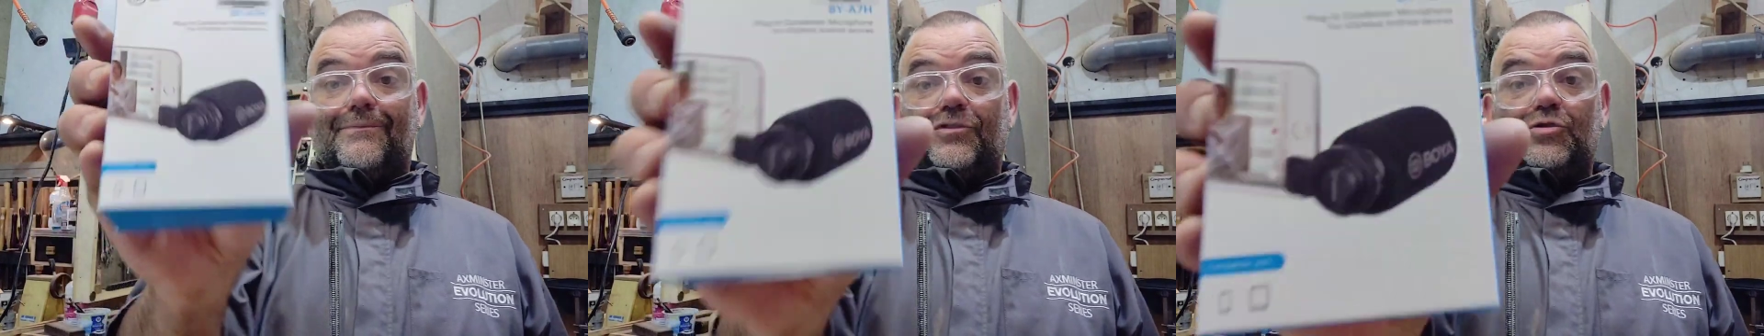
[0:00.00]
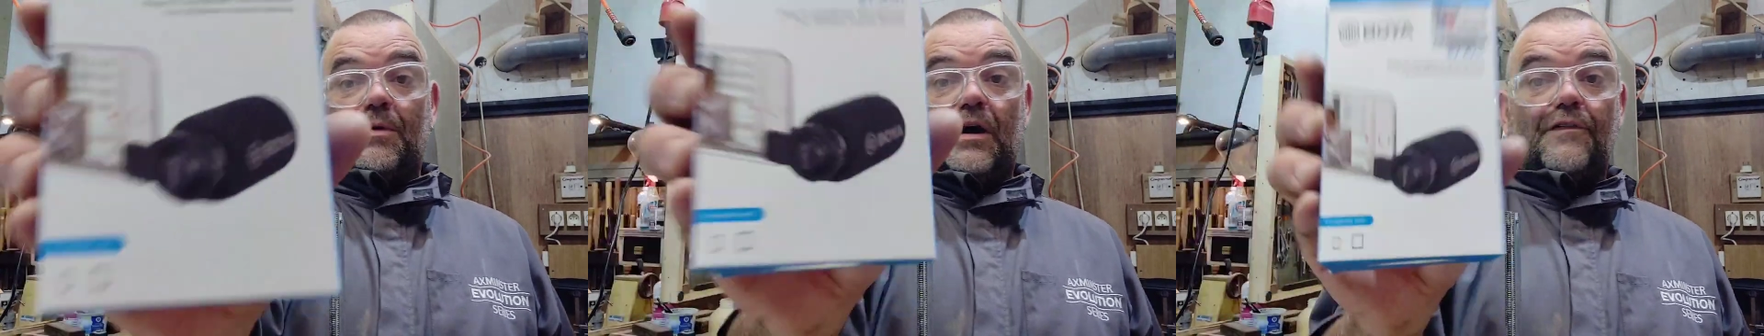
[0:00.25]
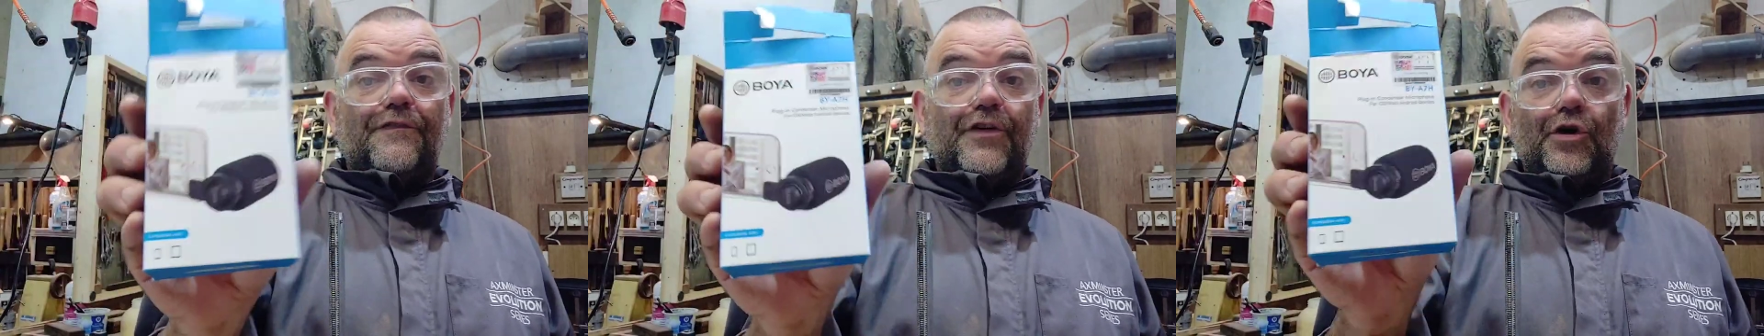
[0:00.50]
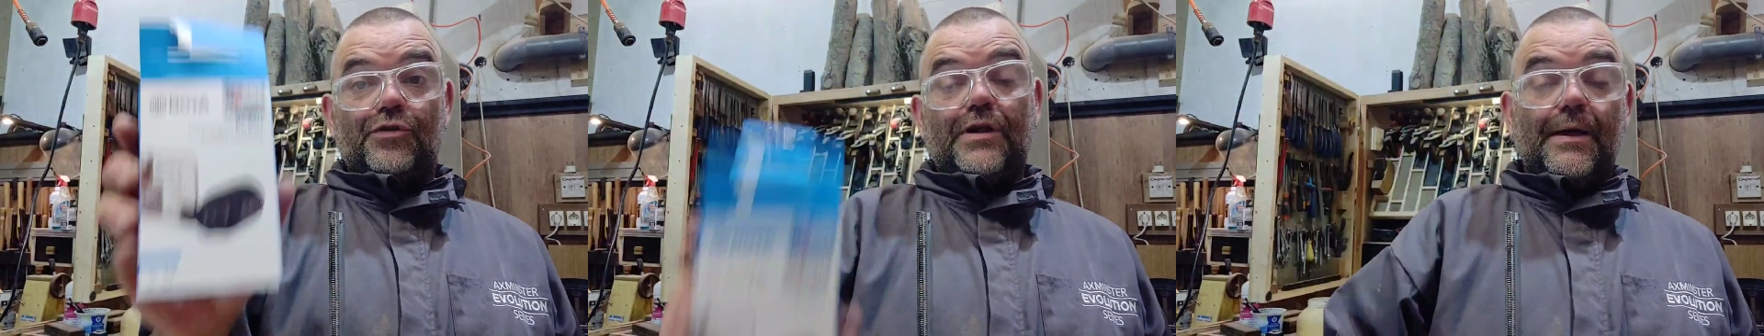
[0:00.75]

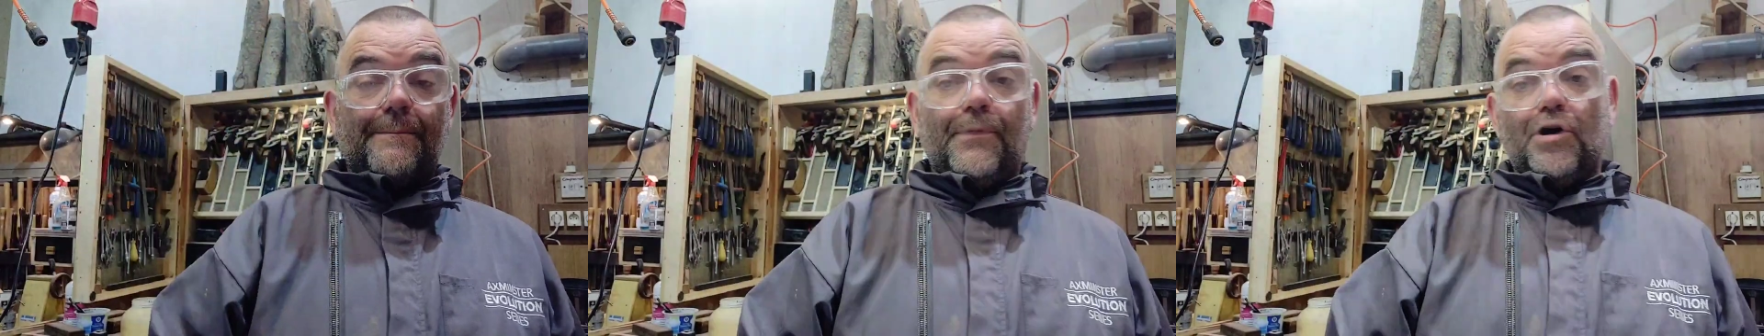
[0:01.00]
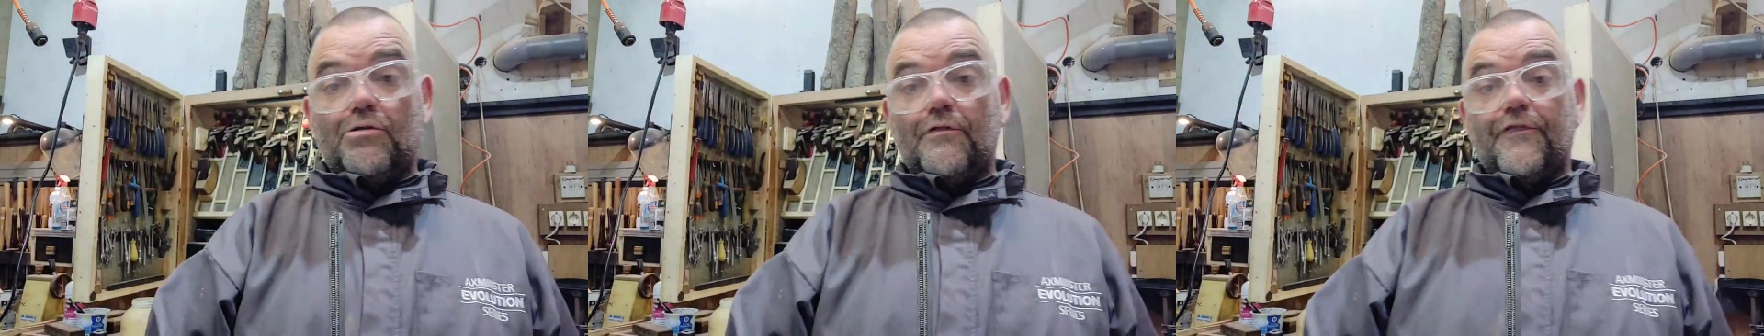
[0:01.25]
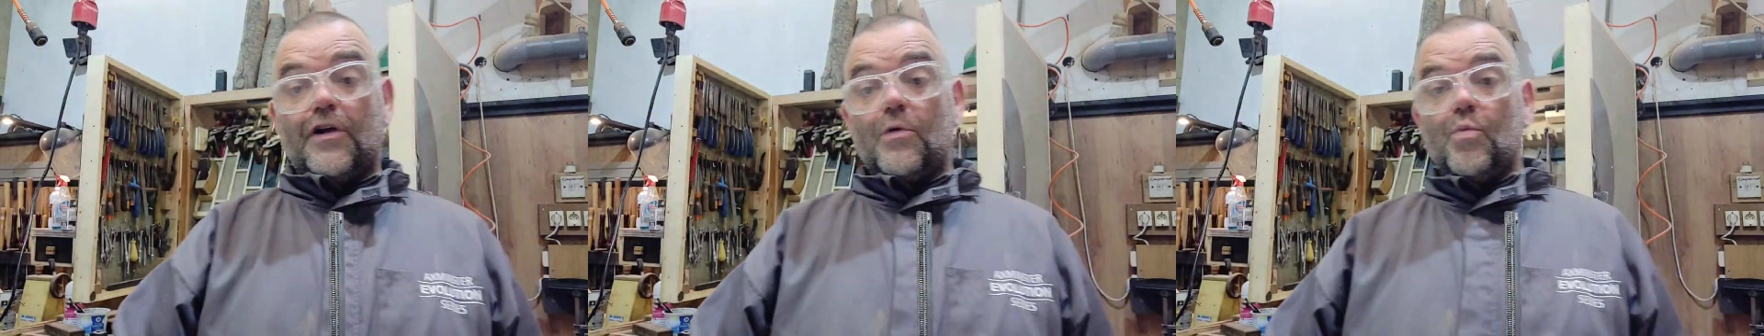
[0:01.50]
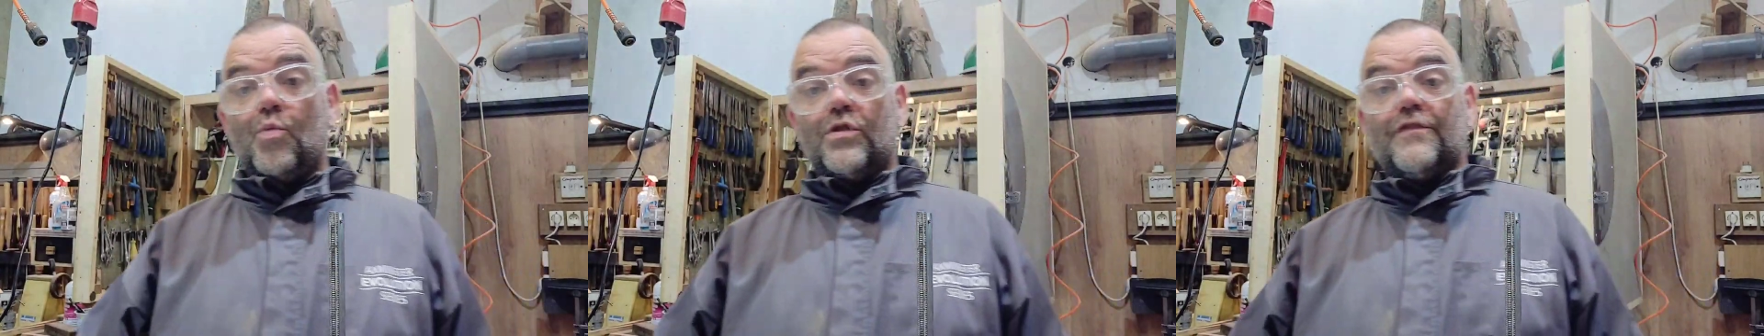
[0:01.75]
smartphone
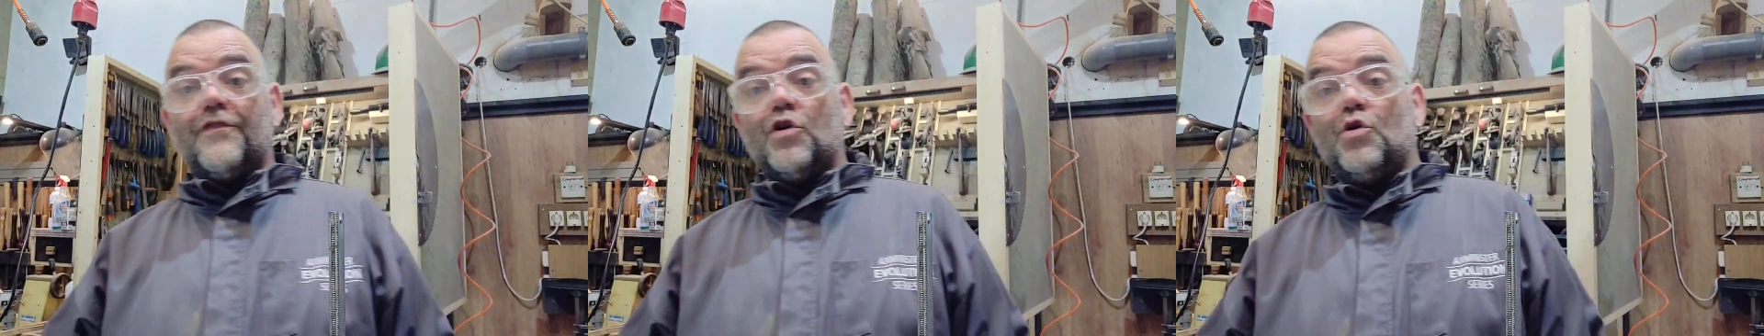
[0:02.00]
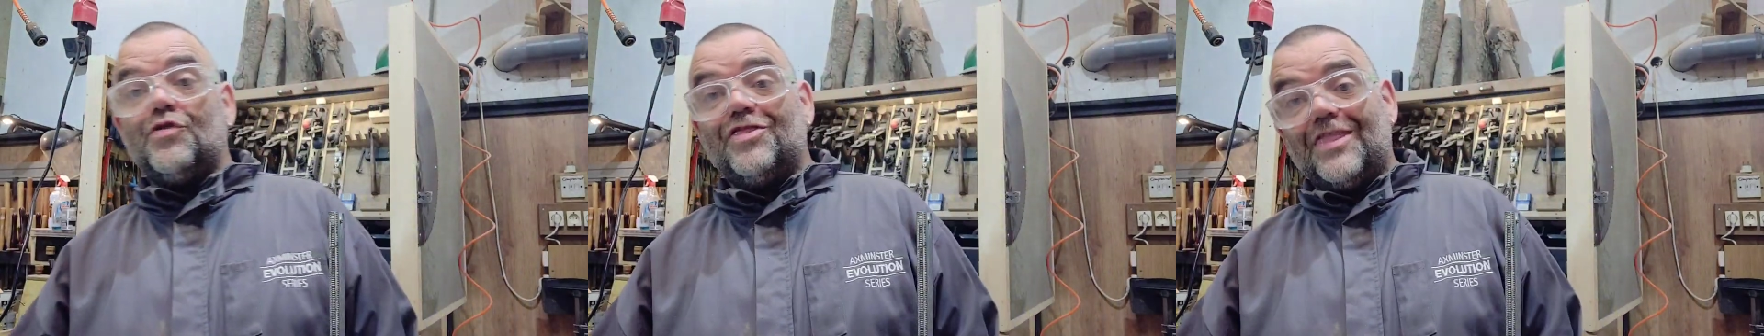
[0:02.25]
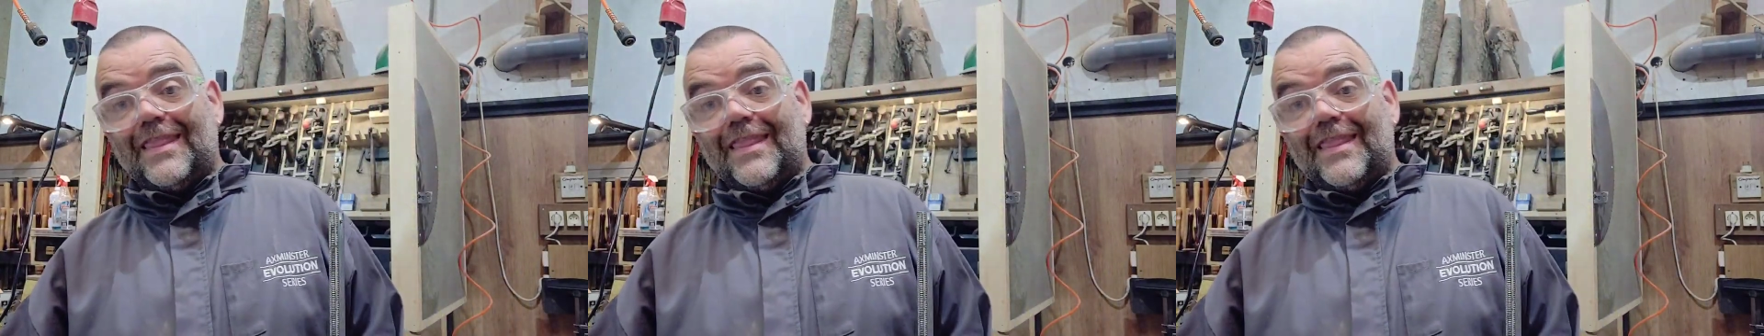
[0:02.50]
microphone with a view